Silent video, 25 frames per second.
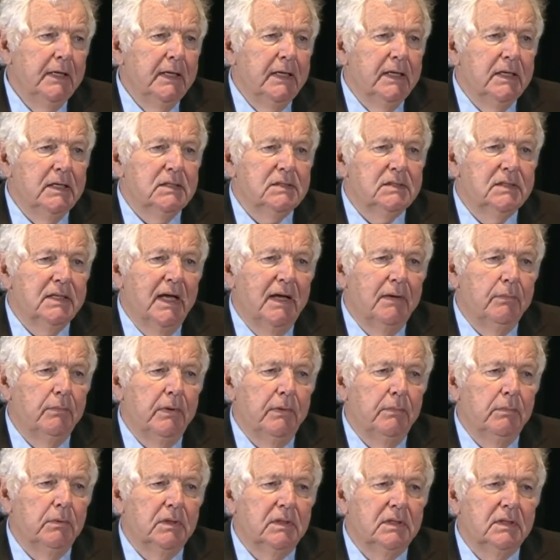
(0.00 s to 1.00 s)
is that
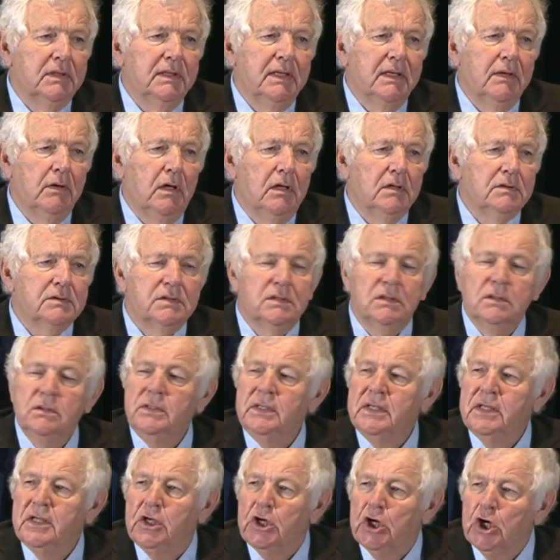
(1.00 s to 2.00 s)
we will also
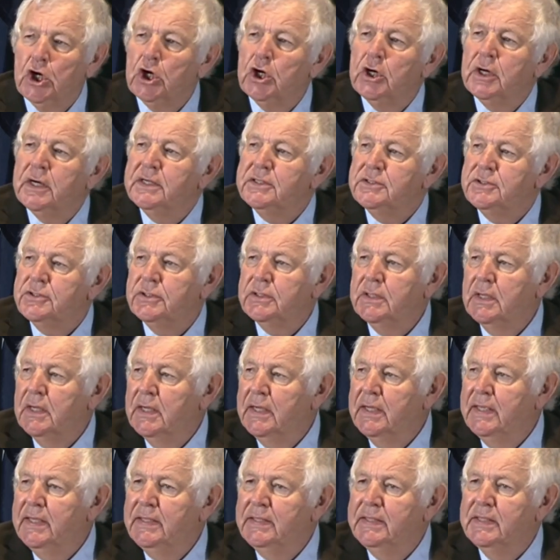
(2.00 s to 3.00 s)
encourage
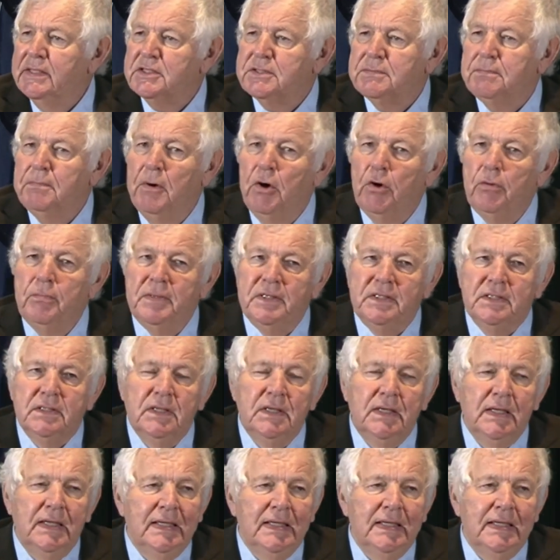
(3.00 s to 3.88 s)
in this moment